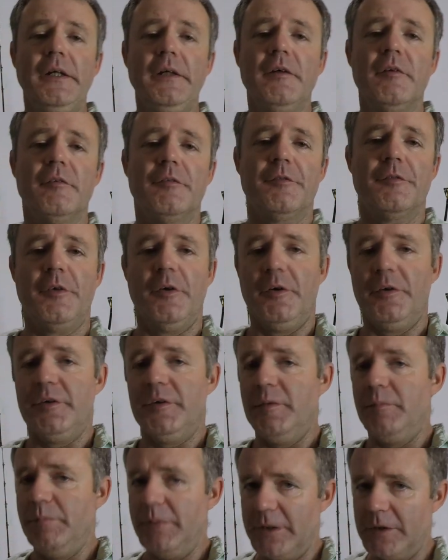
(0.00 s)
for
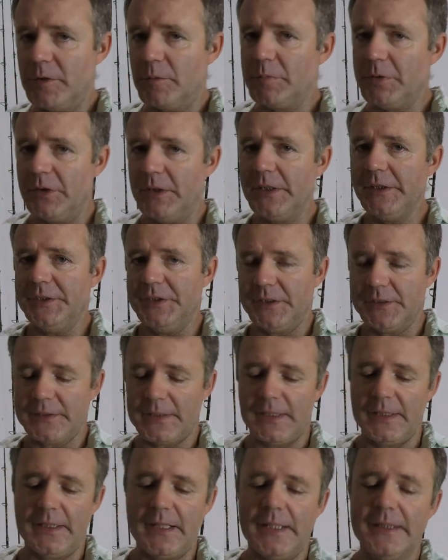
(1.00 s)
the bigger pelagics.
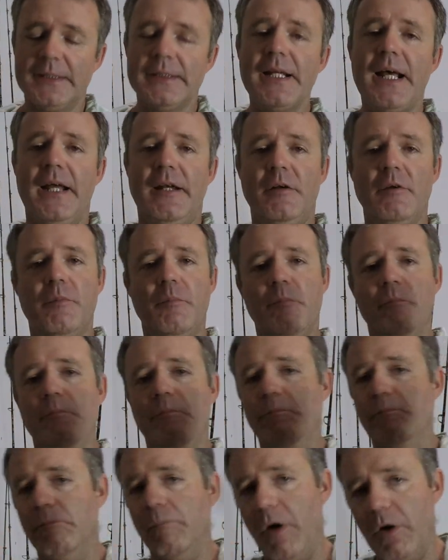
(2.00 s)
Like I said,
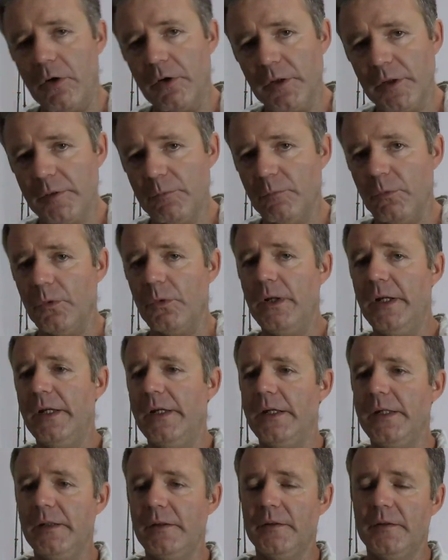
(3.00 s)
marlin will hit
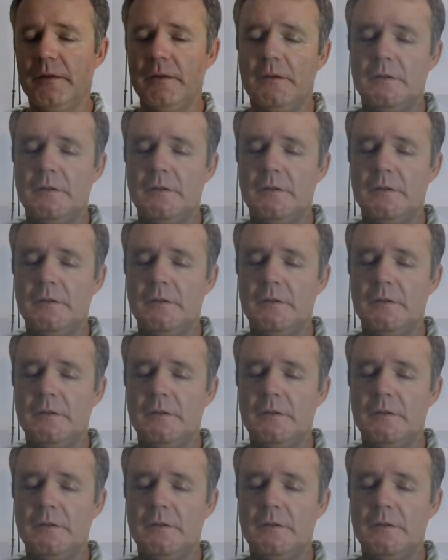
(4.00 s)
it.